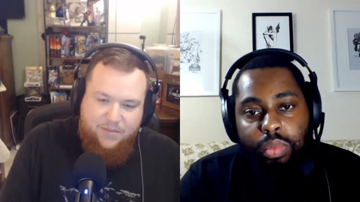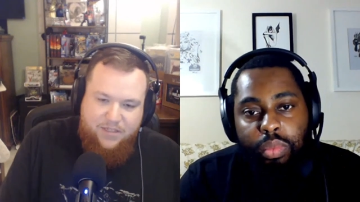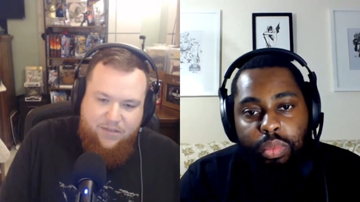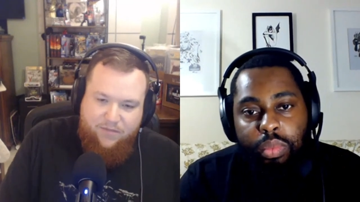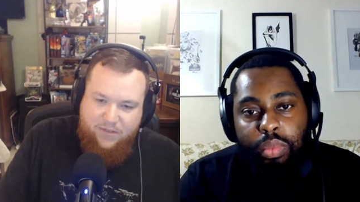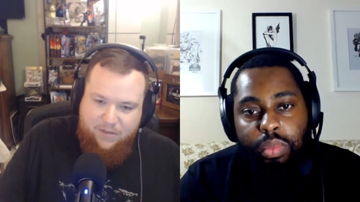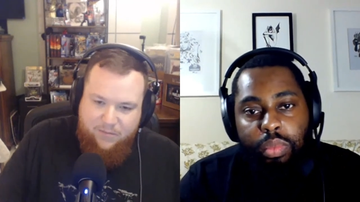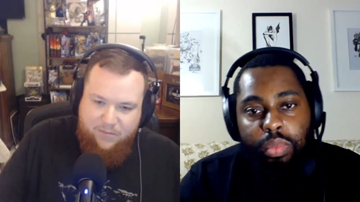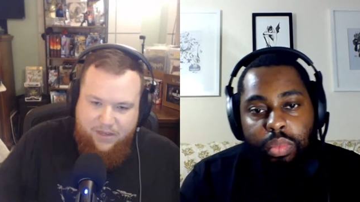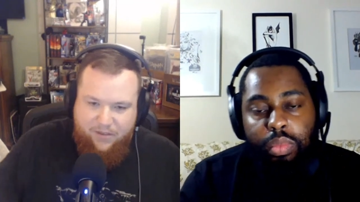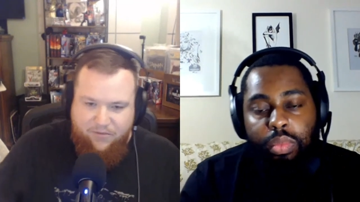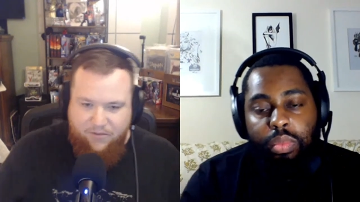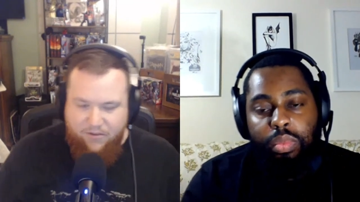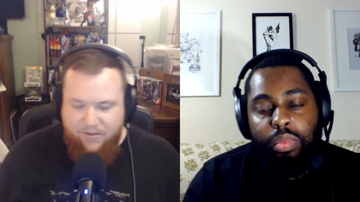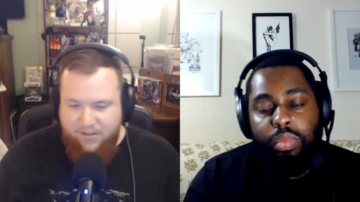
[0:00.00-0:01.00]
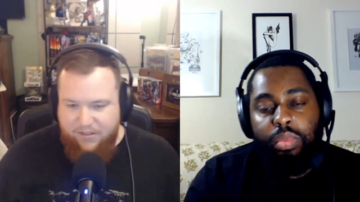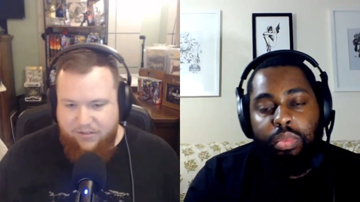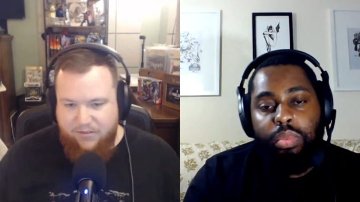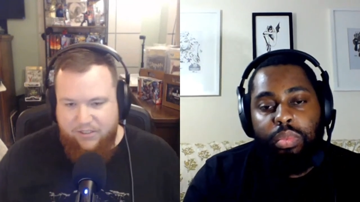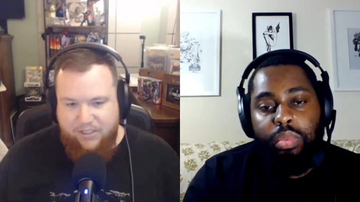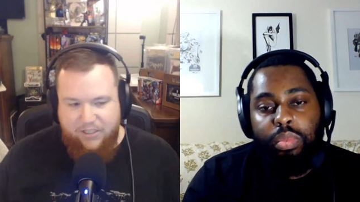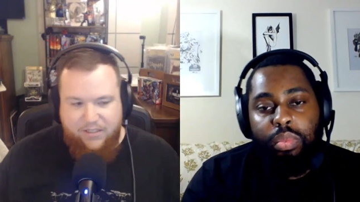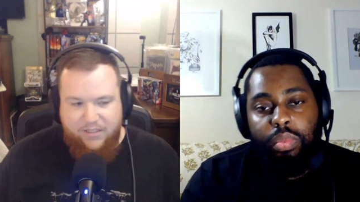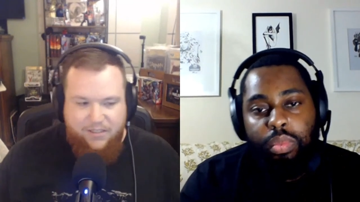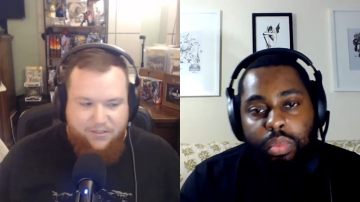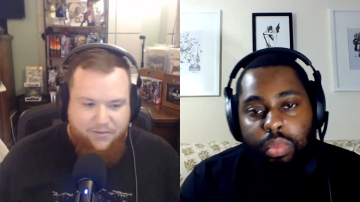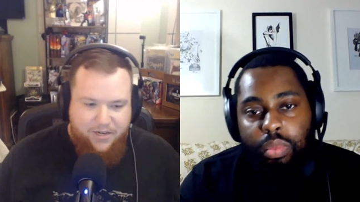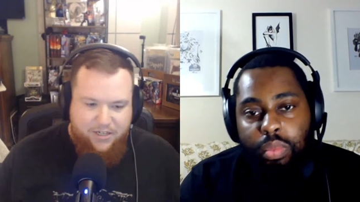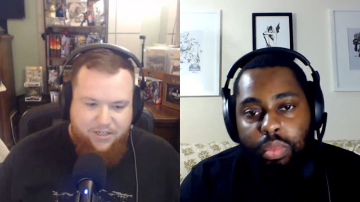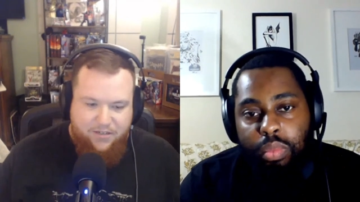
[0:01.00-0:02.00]
Speaker 1: and specifically being thrown into a
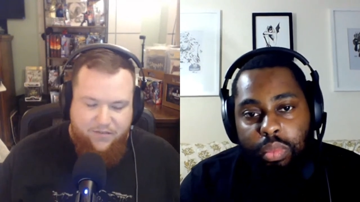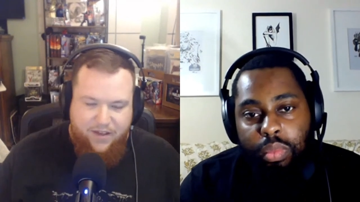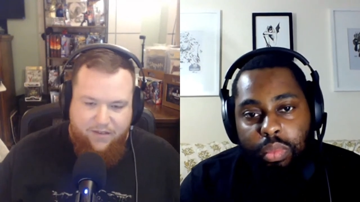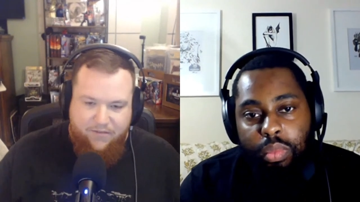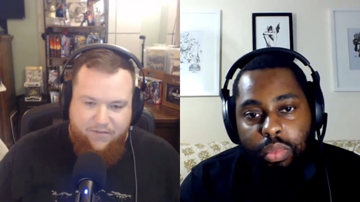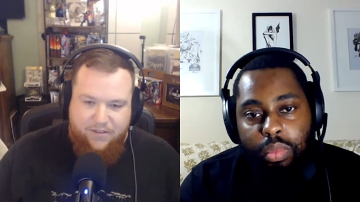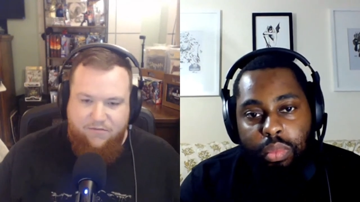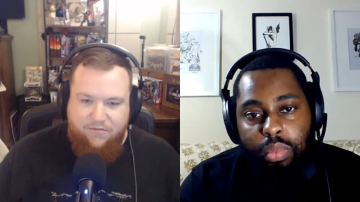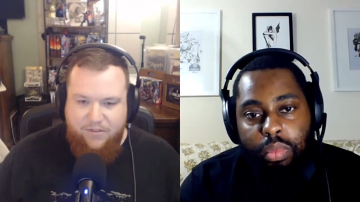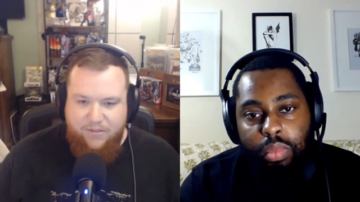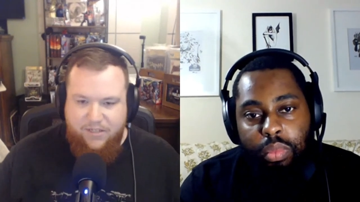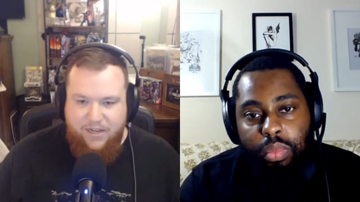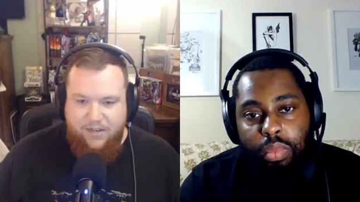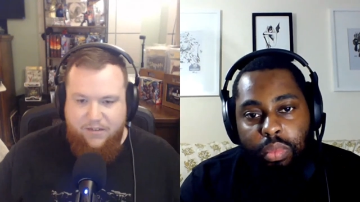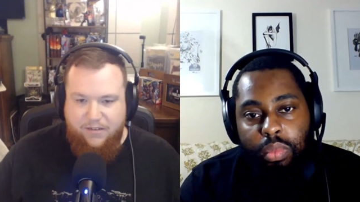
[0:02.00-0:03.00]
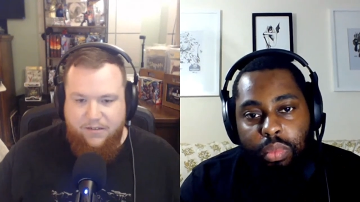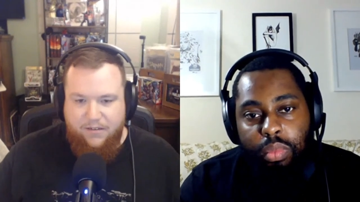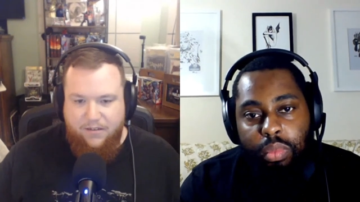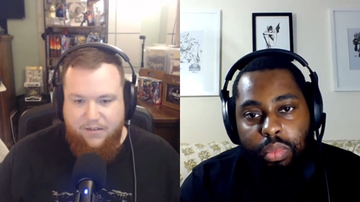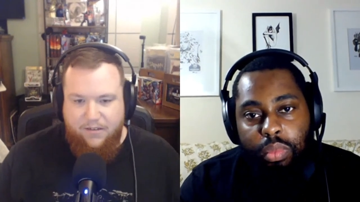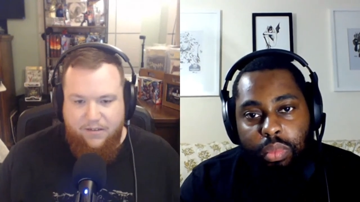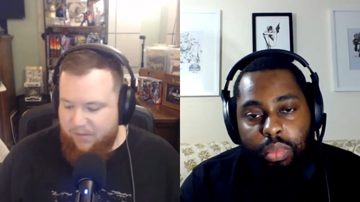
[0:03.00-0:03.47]
shitty situation of having to represent